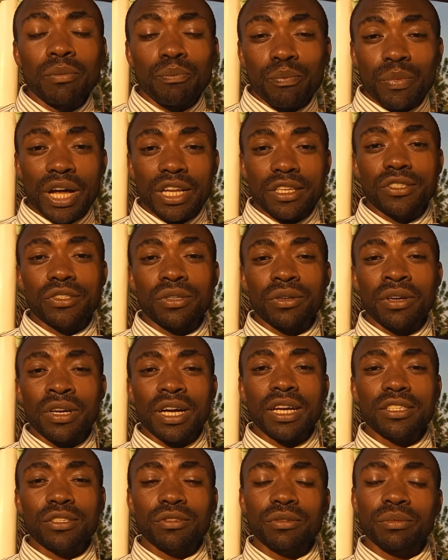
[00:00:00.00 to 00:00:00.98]
But so
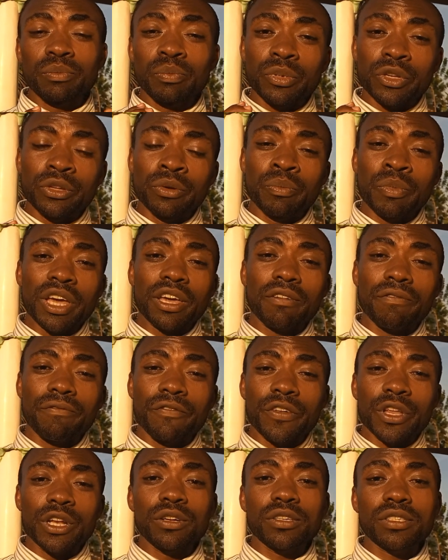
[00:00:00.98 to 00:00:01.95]
long as you make
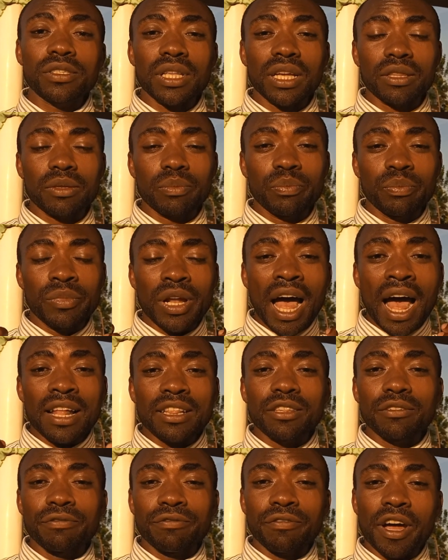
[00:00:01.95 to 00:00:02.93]
videos that
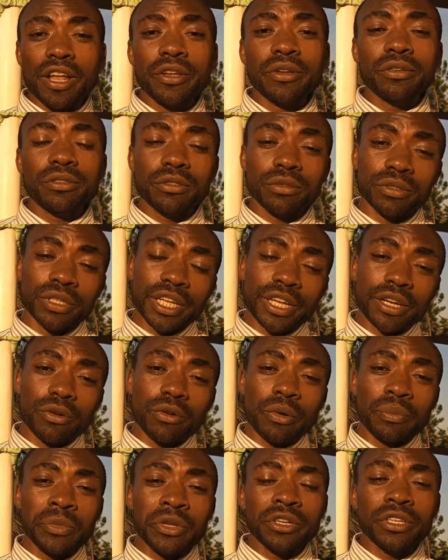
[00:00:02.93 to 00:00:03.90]
add value to the
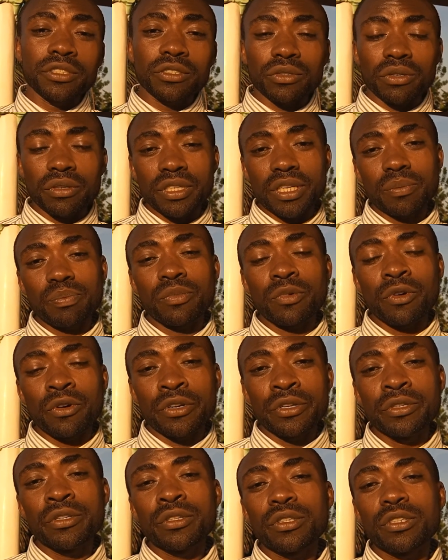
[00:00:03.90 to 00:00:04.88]
community on
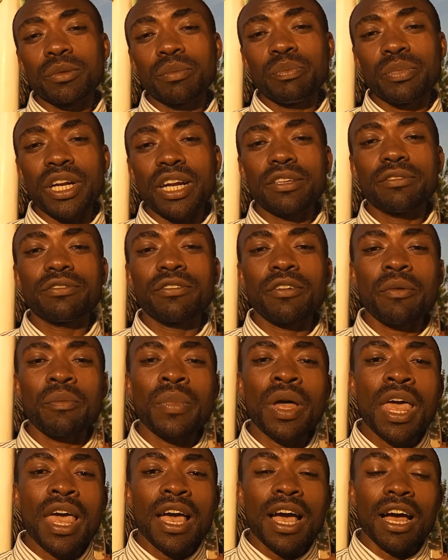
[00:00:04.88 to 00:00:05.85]
YouTube
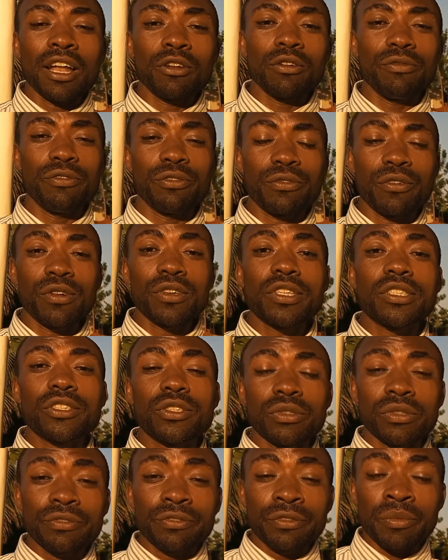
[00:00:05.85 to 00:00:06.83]
platform, and of
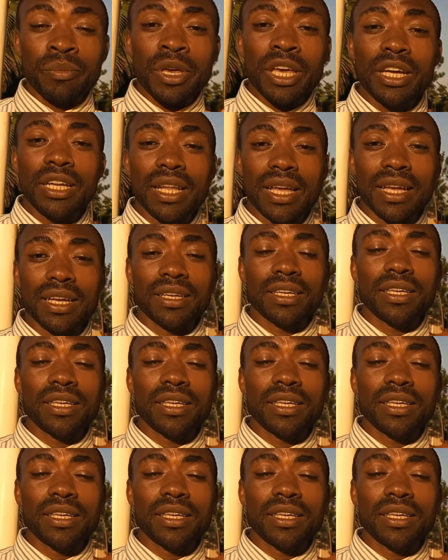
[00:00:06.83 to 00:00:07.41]
course if you make like